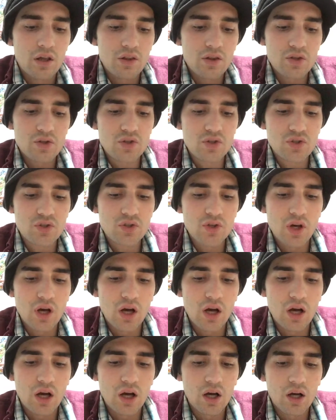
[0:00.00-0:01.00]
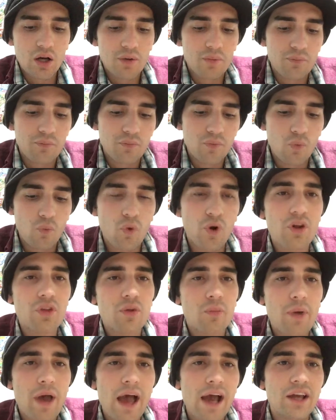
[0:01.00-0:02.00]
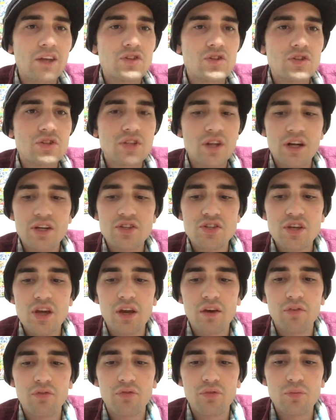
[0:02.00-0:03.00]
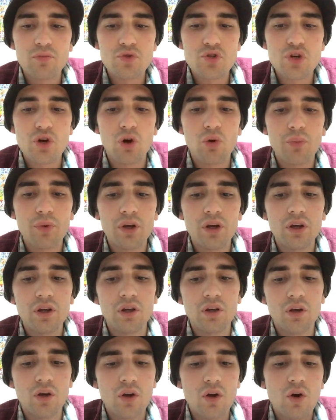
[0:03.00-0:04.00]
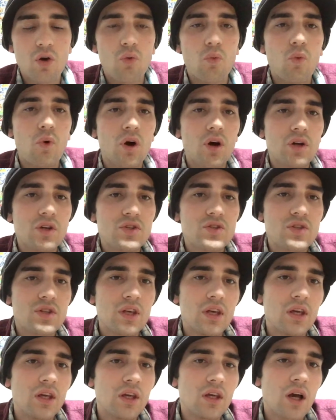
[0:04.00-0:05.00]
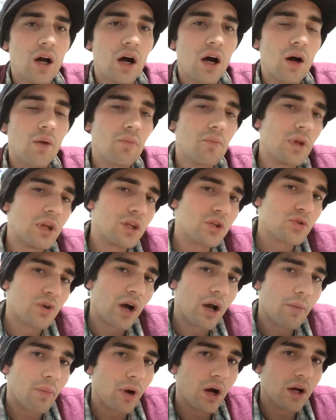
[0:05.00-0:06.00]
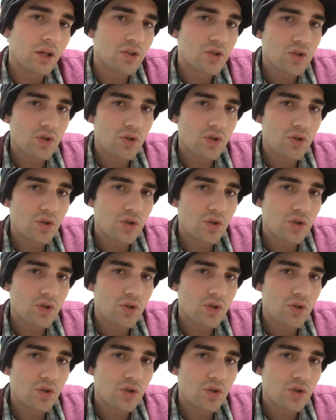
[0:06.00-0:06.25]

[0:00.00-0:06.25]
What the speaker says: this, one of the packages that I saved from Joby was the mini tripod.